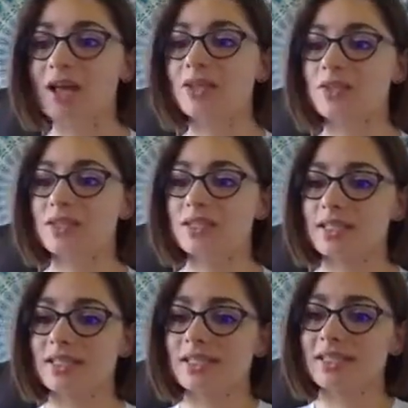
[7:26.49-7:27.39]
So this
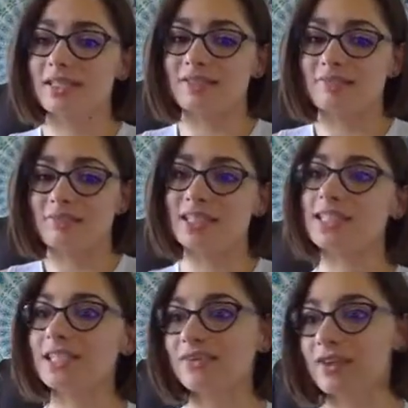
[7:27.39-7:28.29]
is
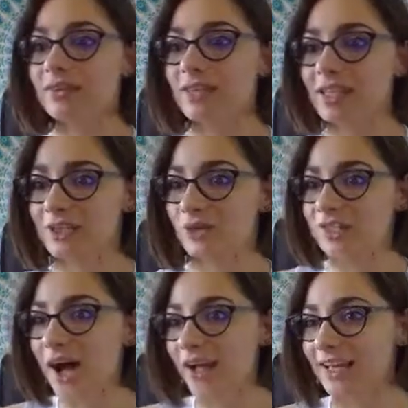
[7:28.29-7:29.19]
stuff that I really enjoy
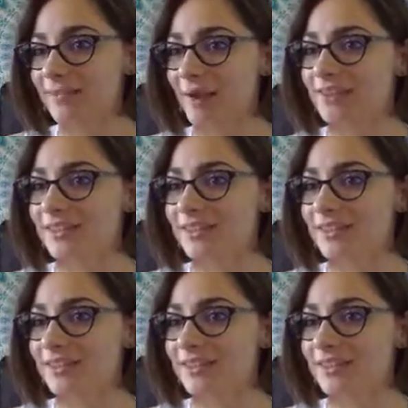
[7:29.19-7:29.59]
talking about.